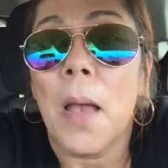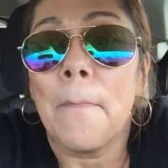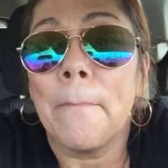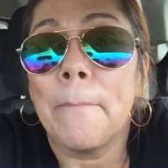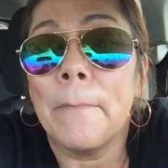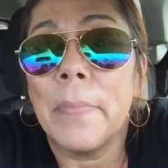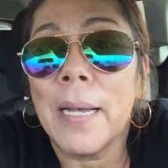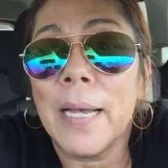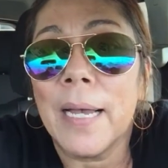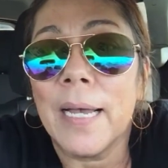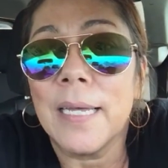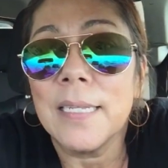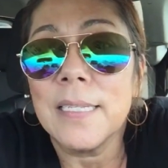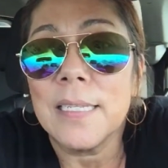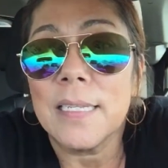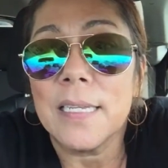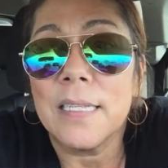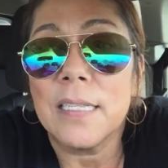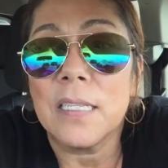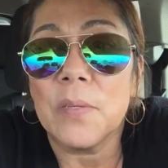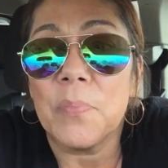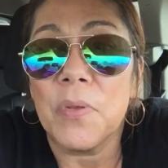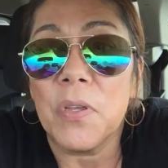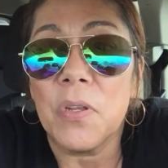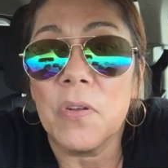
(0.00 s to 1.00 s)
But
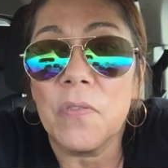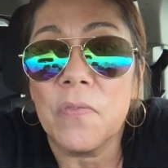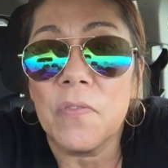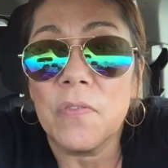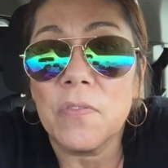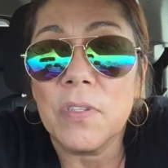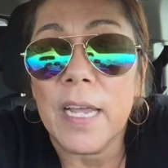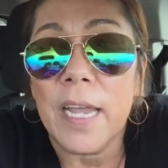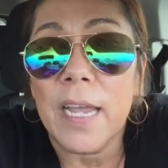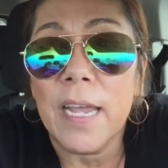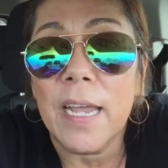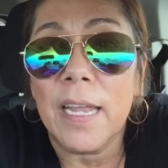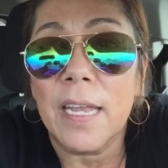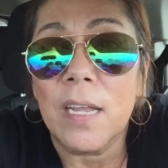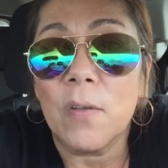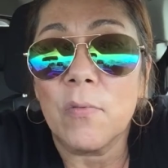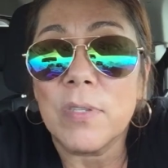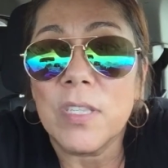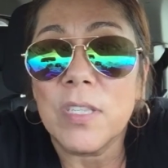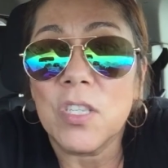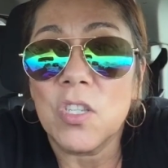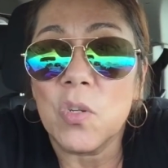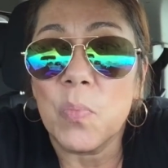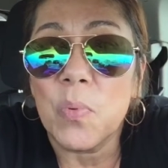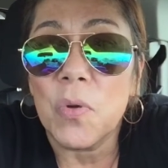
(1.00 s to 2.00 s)
it's a beautiful day and it
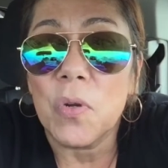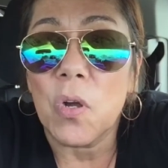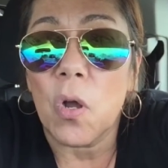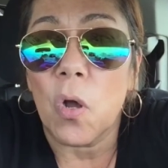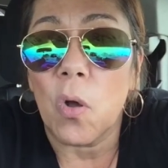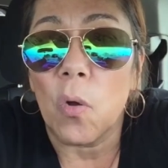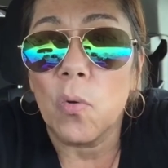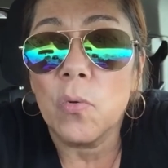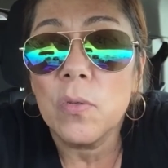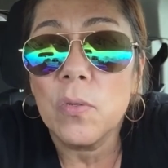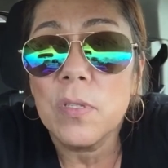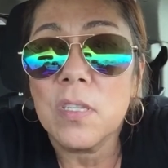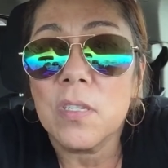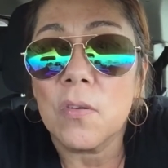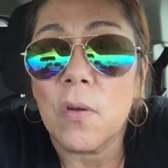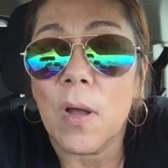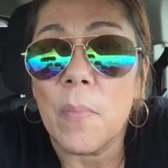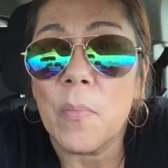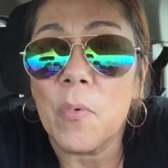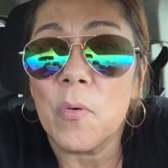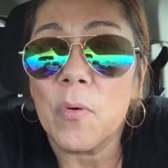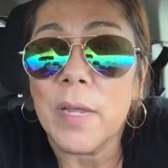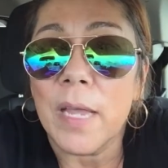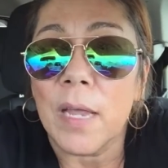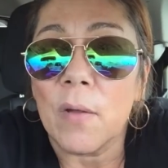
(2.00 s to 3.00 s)
was super cold, so
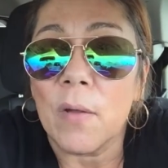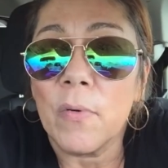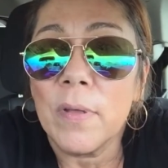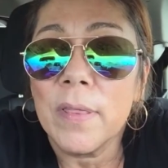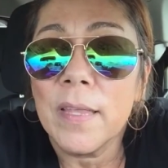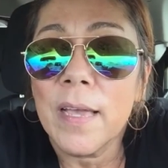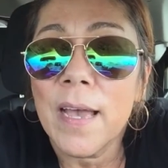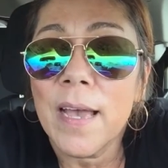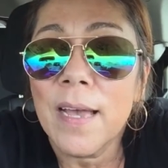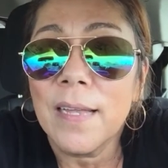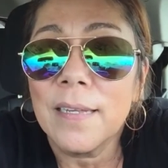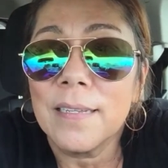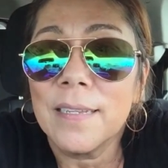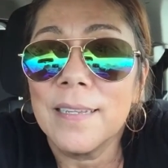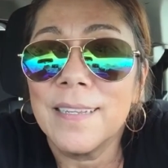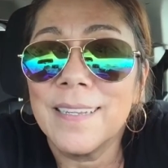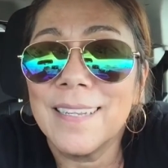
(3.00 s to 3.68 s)
I'm okay with that.